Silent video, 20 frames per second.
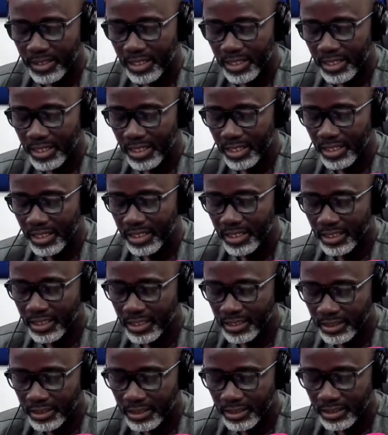
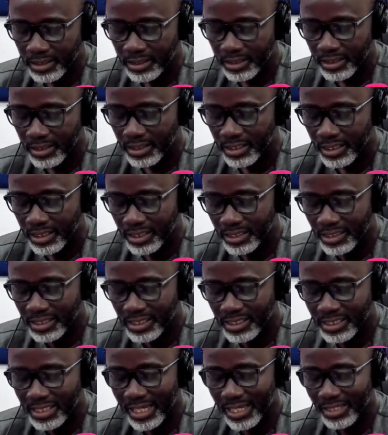a
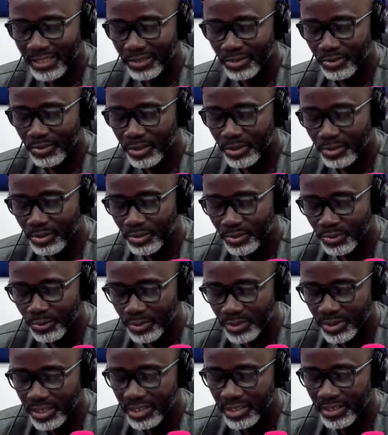teacher is going to
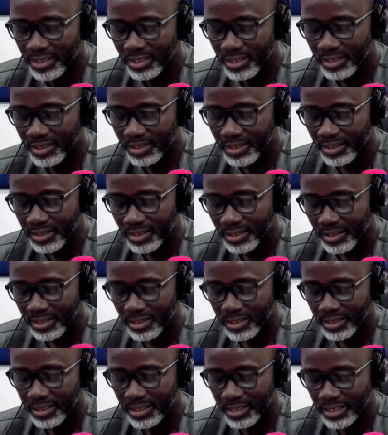teach
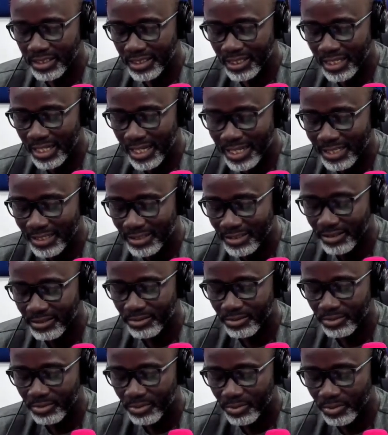his class,
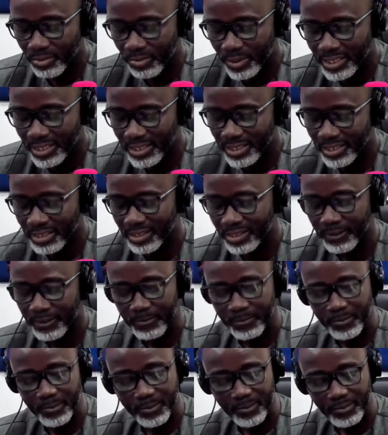which is
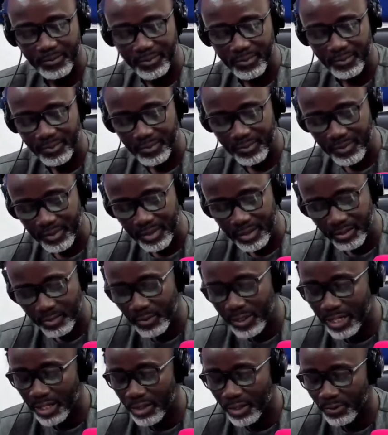
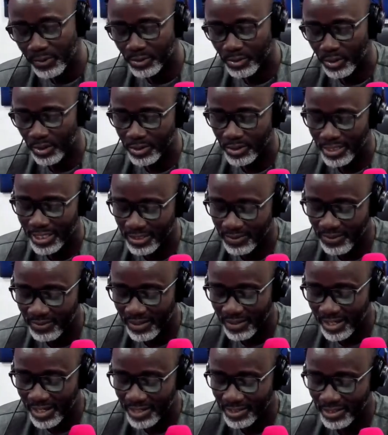well resourced as
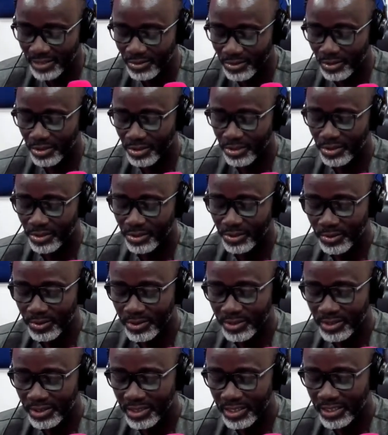far as technology is
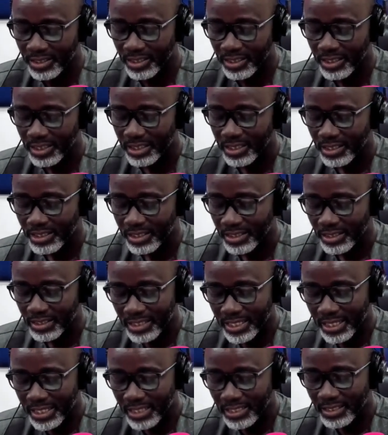concerned,
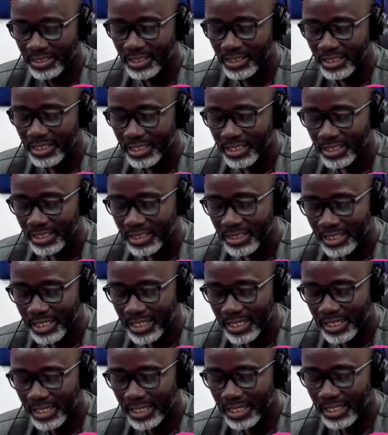then
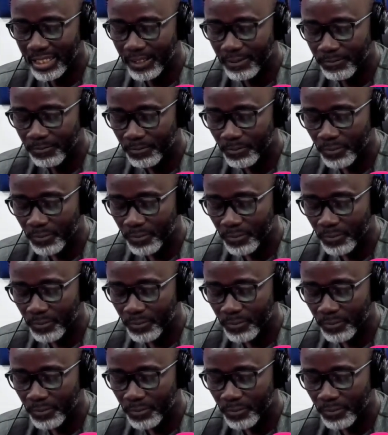it